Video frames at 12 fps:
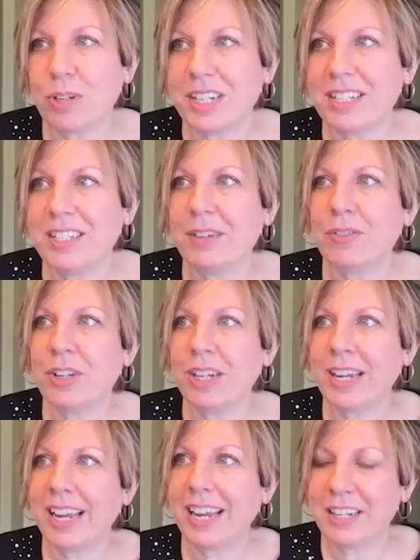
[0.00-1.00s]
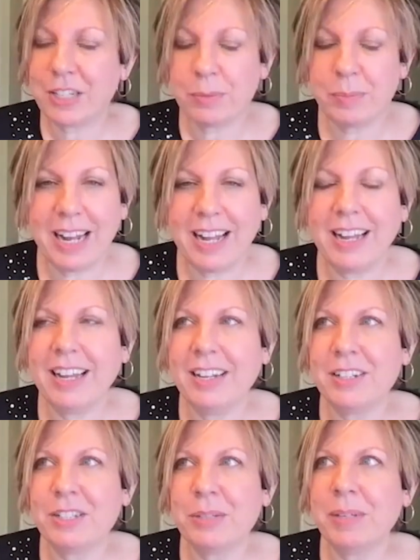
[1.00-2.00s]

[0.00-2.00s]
scored 47, Intimate uh,